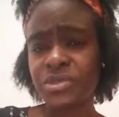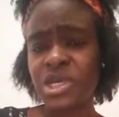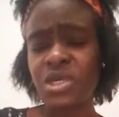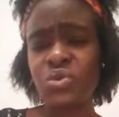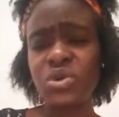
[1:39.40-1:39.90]

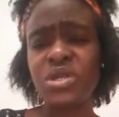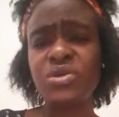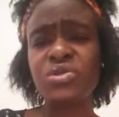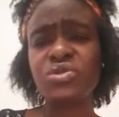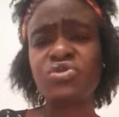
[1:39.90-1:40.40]
he's
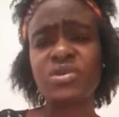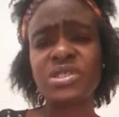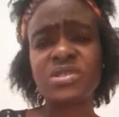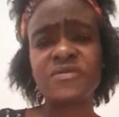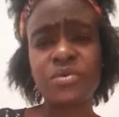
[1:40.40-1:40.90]
waiting to
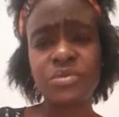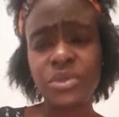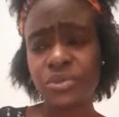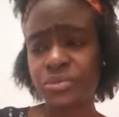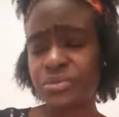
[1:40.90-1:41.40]
transform
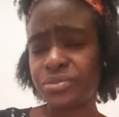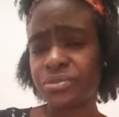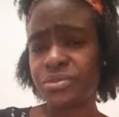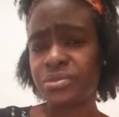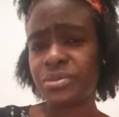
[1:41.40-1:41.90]
you
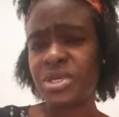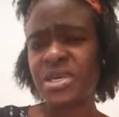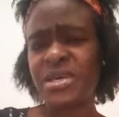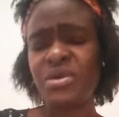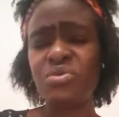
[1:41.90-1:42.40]

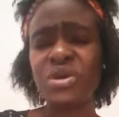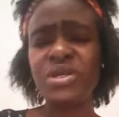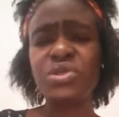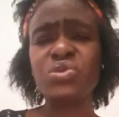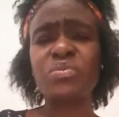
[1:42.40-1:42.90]
he's
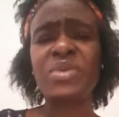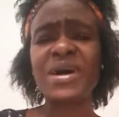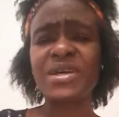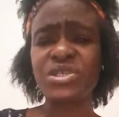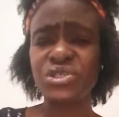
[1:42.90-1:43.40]
waiting to
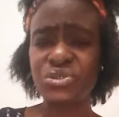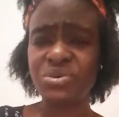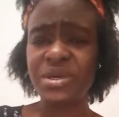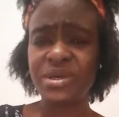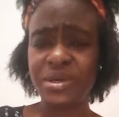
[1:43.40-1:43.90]
package you
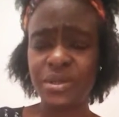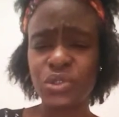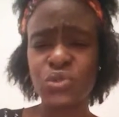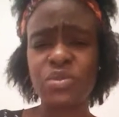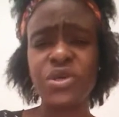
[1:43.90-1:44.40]
again
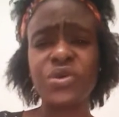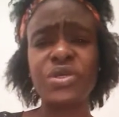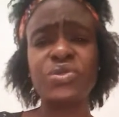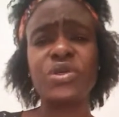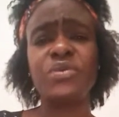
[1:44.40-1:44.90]
to make you
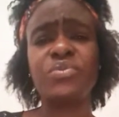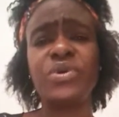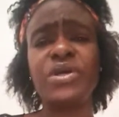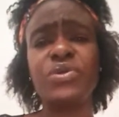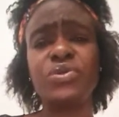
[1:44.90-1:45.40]
into a
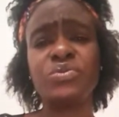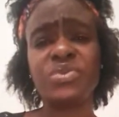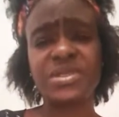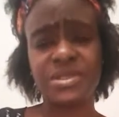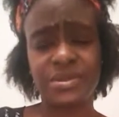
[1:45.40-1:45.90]
brand new
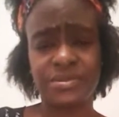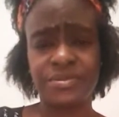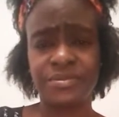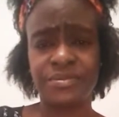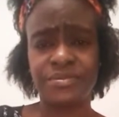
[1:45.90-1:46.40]
person
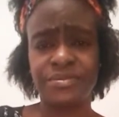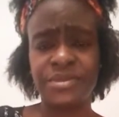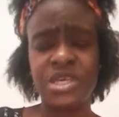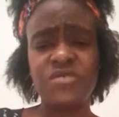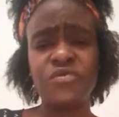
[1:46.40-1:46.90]

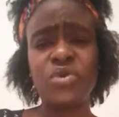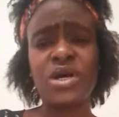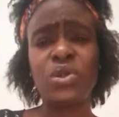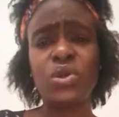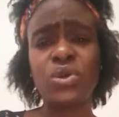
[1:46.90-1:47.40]
if you are
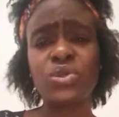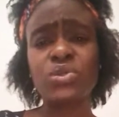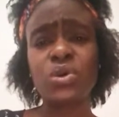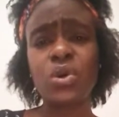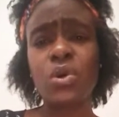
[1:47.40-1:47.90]
lost
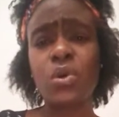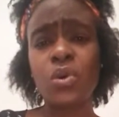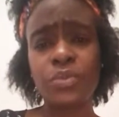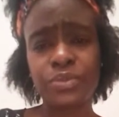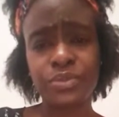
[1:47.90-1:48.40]
all
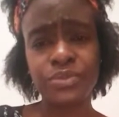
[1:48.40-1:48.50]
hope